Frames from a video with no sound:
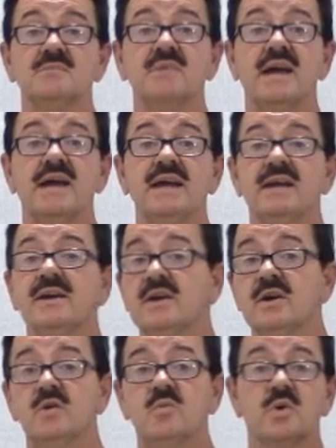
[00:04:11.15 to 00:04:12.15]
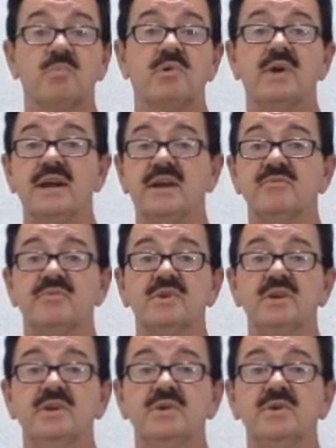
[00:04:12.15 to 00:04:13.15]
night. We're praying for
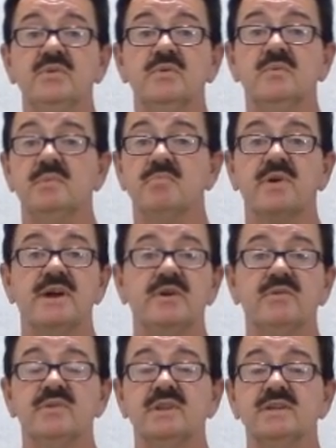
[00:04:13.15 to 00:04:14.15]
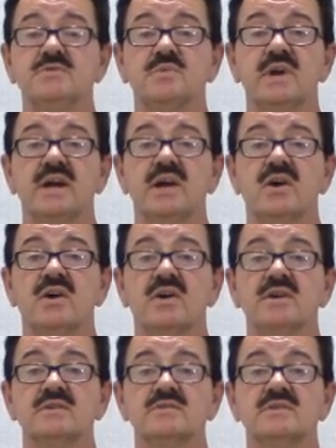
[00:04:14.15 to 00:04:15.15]
you. We pray over these red
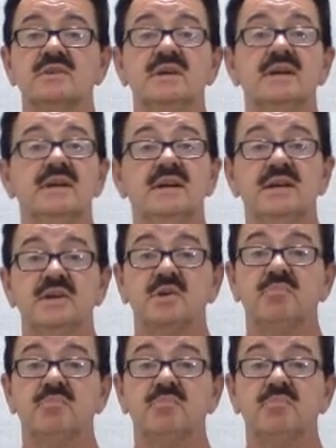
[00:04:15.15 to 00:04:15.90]
cards. You're